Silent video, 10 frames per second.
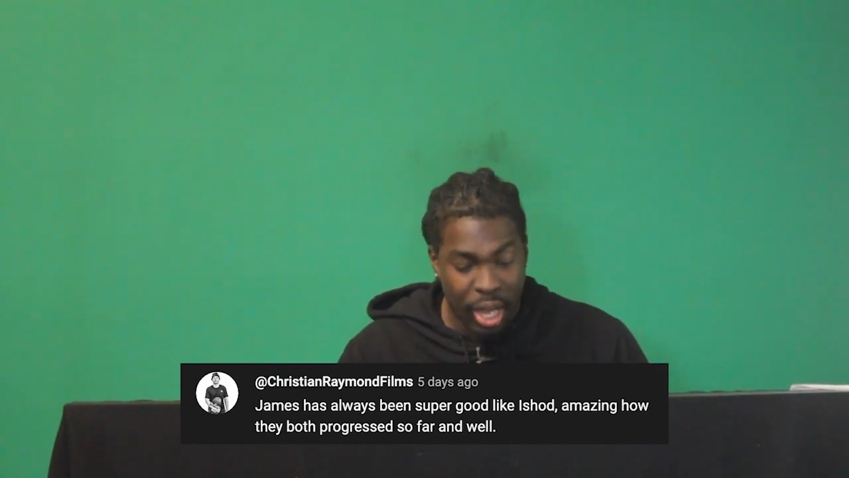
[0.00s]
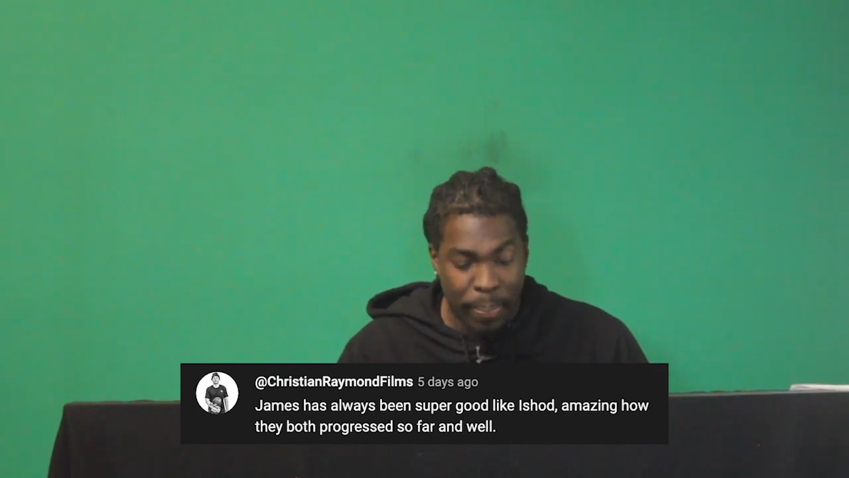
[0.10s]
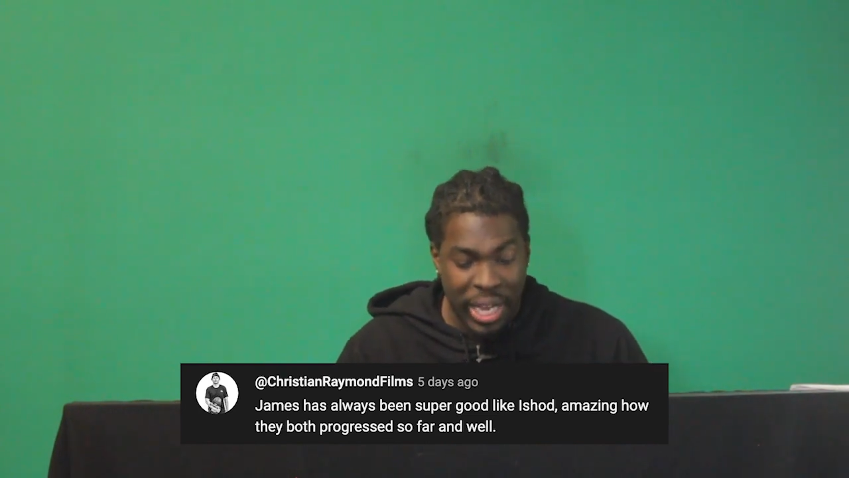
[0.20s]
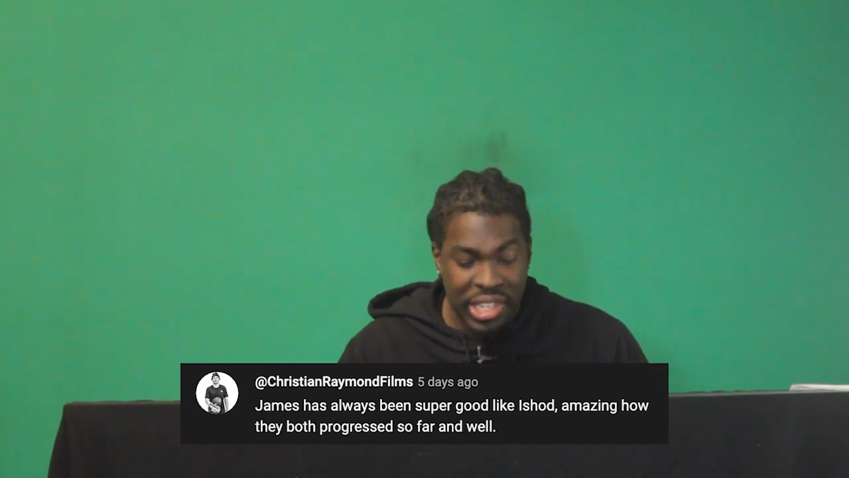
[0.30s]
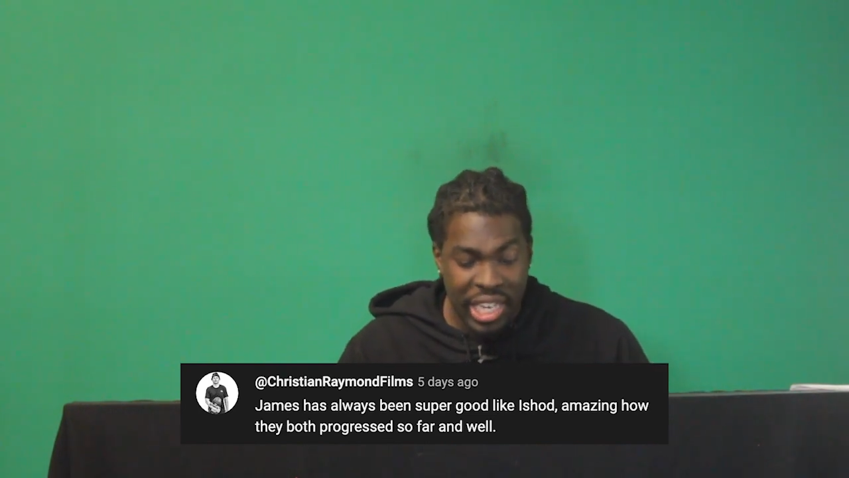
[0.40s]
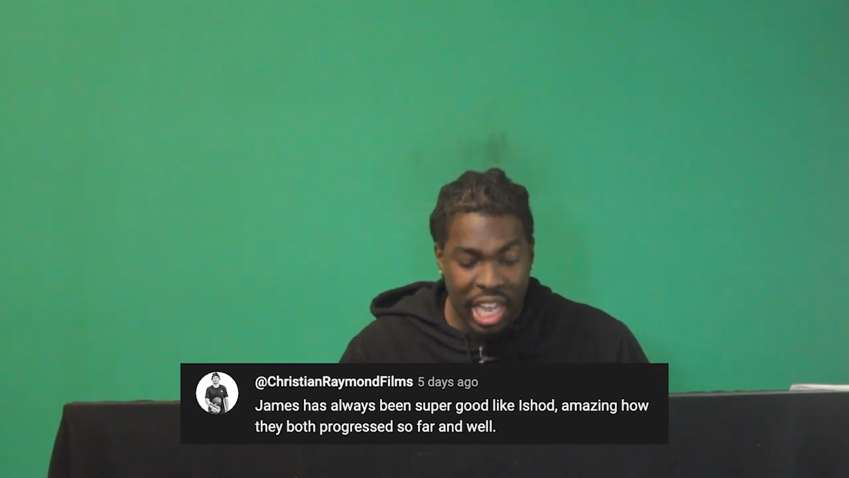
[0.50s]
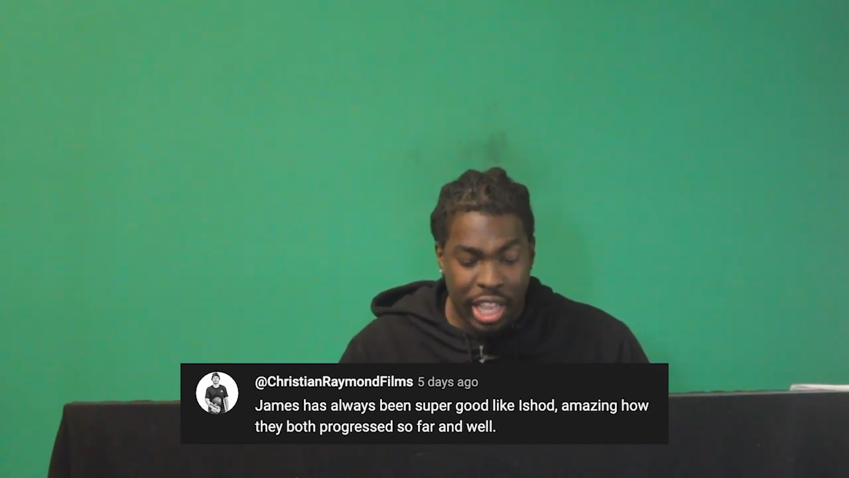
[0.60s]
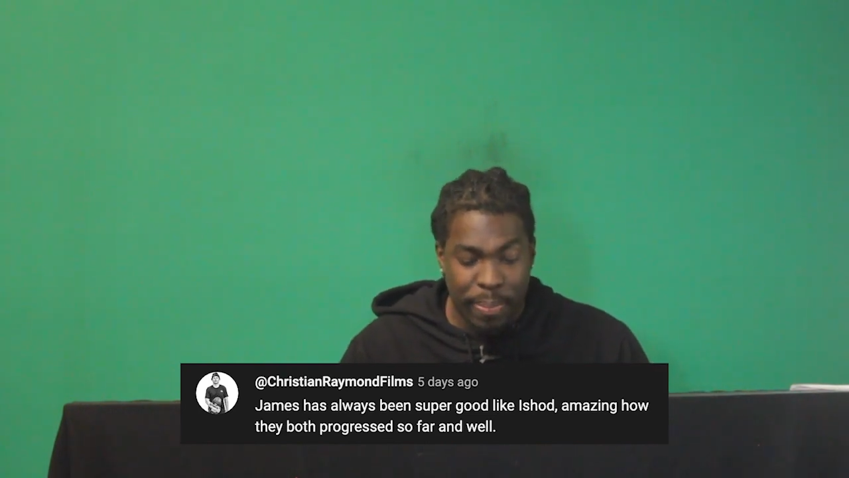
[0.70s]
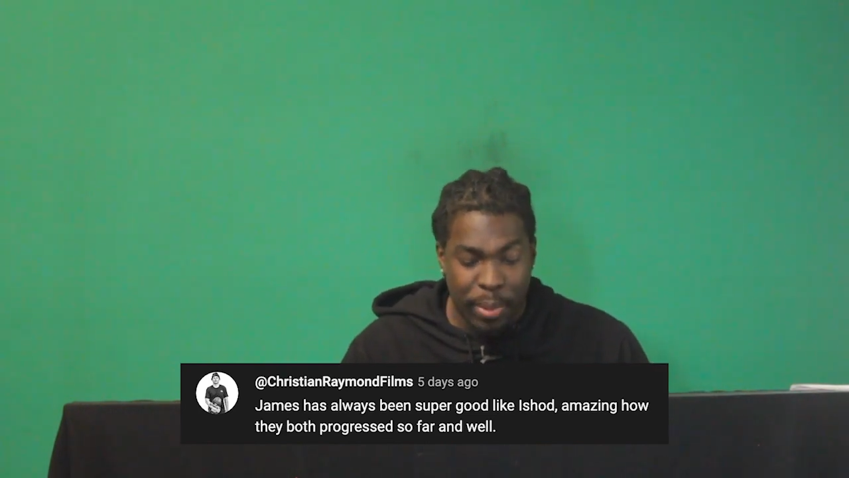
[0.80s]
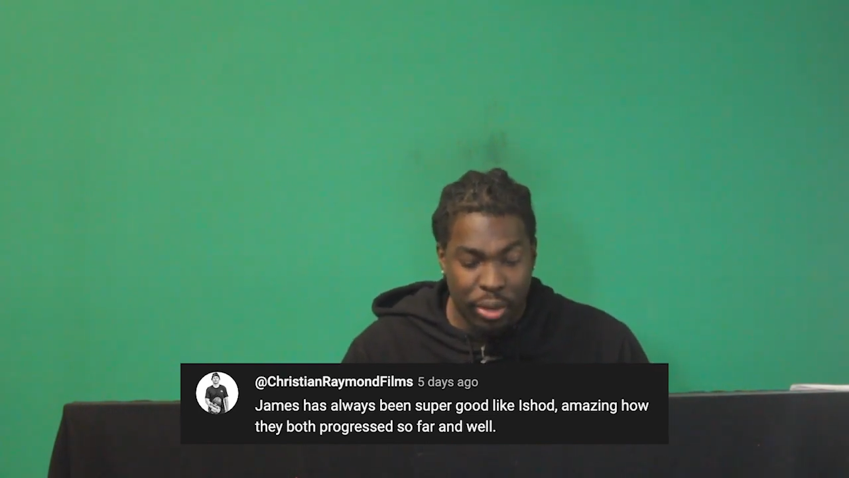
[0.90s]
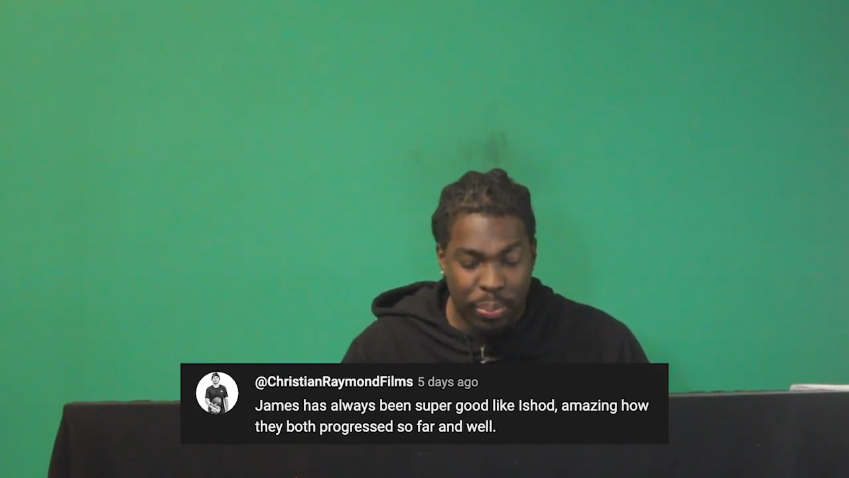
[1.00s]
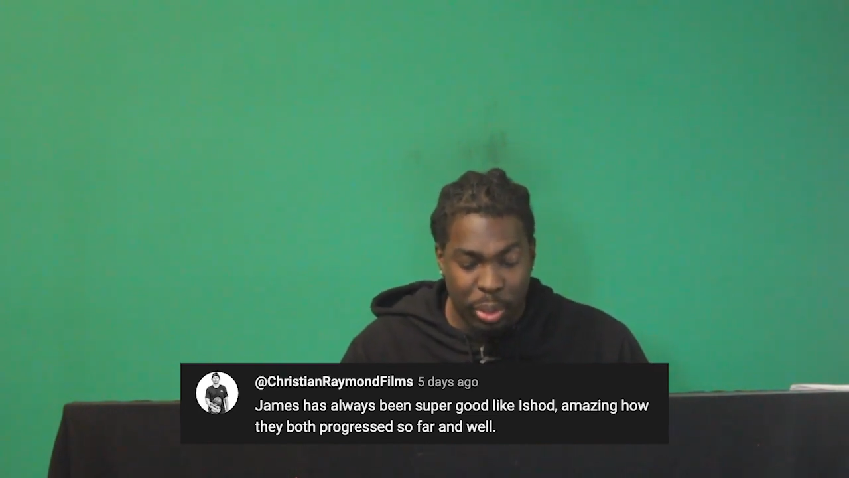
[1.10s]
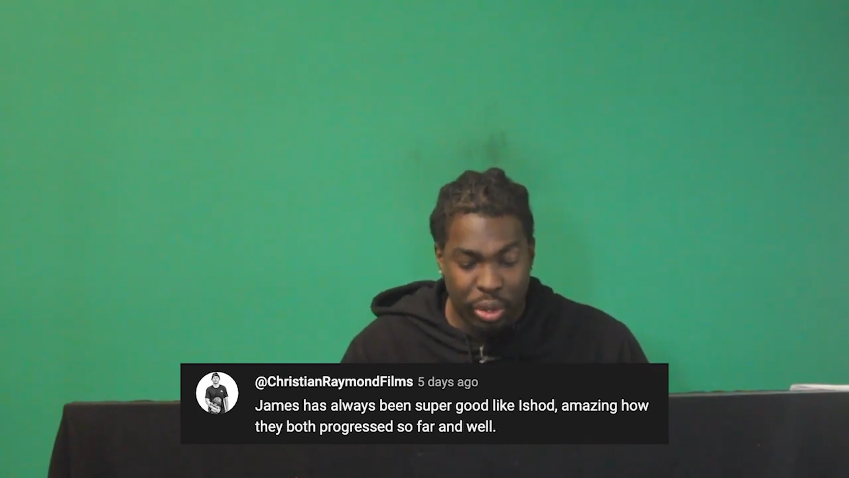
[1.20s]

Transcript: Amazing how they both